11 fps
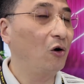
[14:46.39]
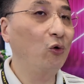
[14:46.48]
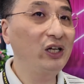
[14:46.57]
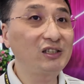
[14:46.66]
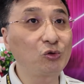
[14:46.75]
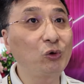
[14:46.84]

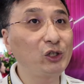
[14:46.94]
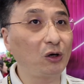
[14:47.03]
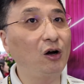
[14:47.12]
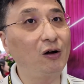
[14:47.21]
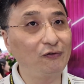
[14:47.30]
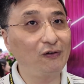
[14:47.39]
we switch
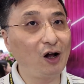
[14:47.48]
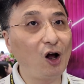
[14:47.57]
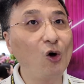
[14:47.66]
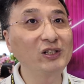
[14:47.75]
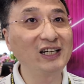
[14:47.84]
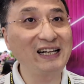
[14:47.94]
off
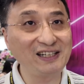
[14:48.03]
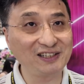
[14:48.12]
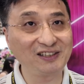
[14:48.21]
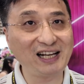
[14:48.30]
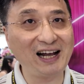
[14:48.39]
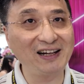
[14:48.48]
all the
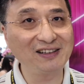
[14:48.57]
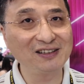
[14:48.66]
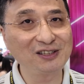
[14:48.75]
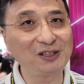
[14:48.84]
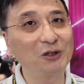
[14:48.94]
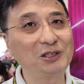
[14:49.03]
laser
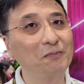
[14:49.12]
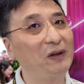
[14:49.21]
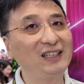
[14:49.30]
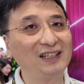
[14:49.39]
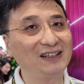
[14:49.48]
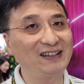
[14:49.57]
diodes. So it
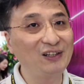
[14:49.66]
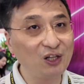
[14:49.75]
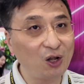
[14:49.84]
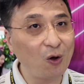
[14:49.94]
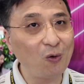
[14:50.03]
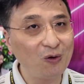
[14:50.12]
means
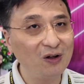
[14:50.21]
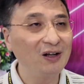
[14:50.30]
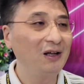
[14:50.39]
no